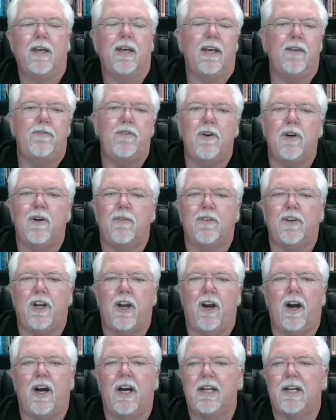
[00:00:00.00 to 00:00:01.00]
if you have
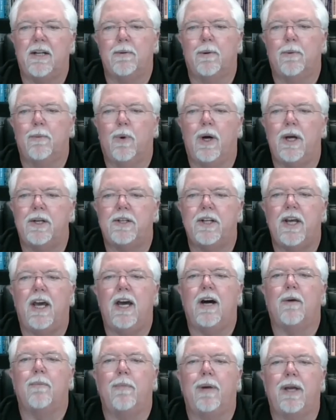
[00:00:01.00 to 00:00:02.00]
carried him away,
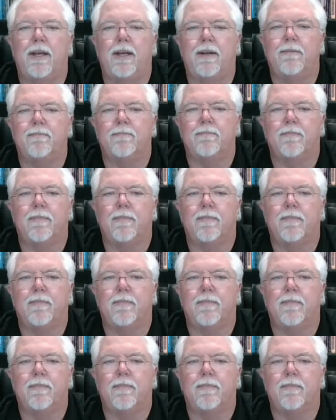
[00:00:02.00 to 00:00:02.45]
tell me